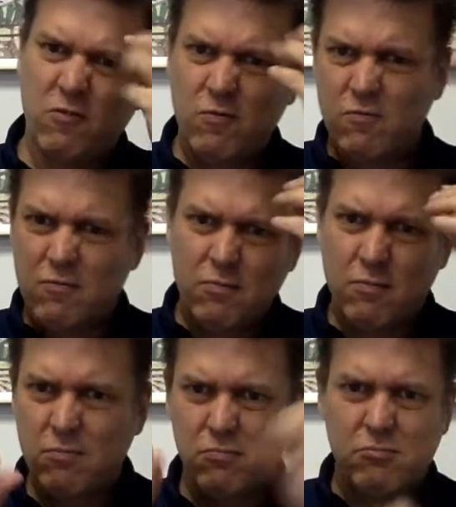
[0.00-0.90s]

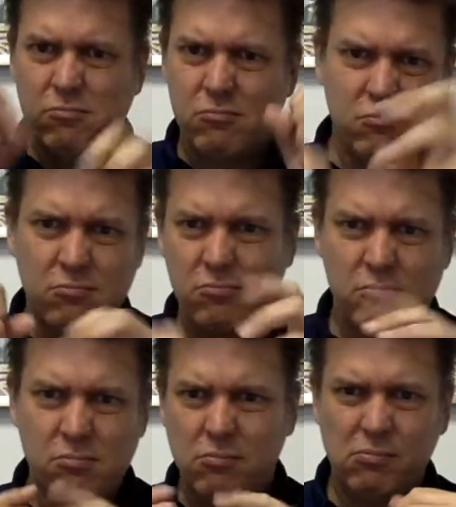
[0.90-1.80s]
when I was
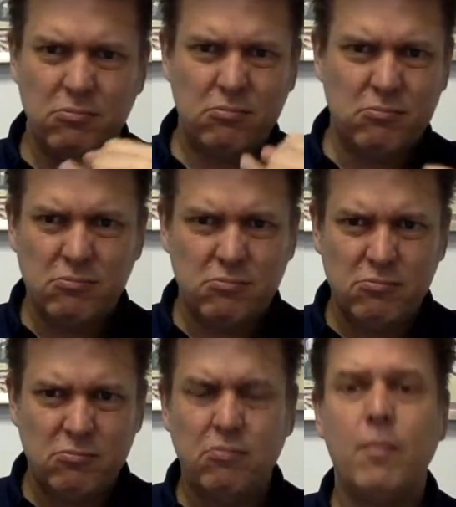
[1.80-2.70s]
formulating what I
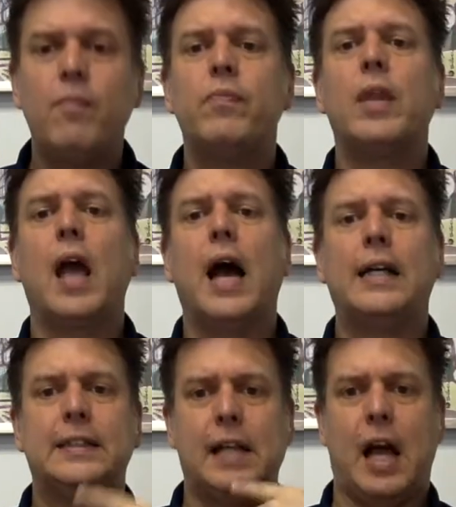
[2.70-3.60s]
wanted to do and
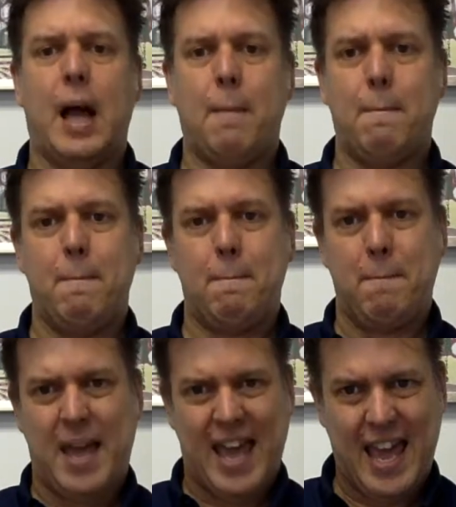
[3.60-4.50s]
thinking about
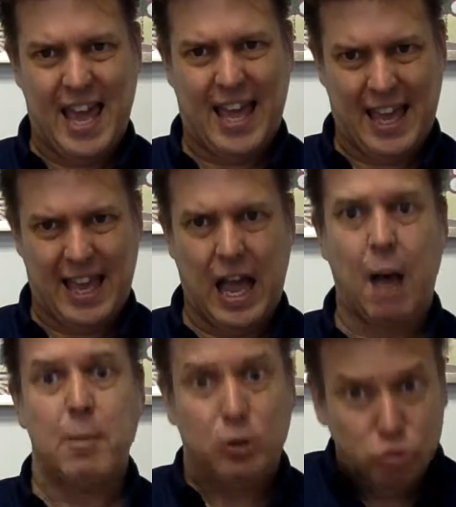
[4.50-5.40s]
making art, I
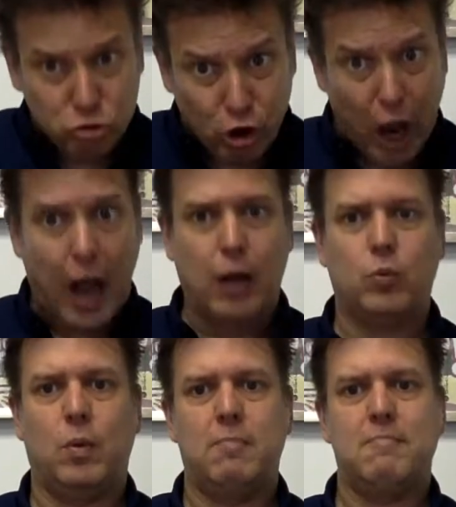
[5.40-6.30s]
said, I
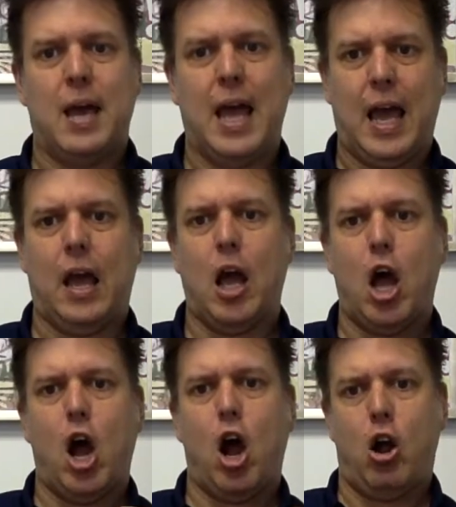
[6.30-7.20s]
am
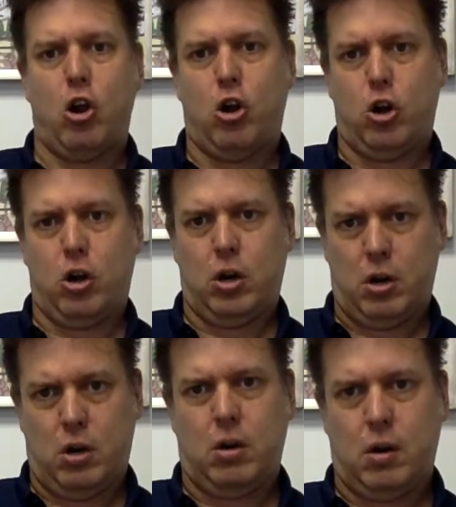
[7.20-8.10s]
trying to
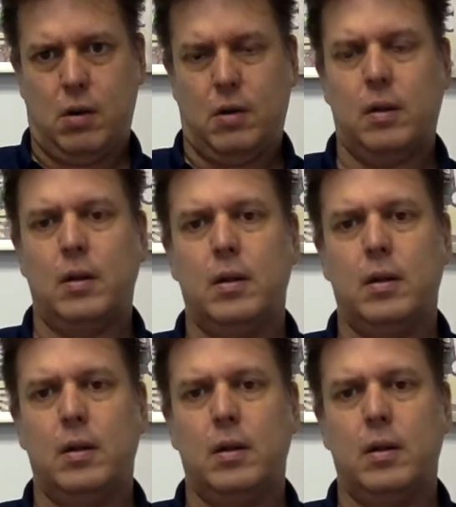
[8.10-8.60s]
make art.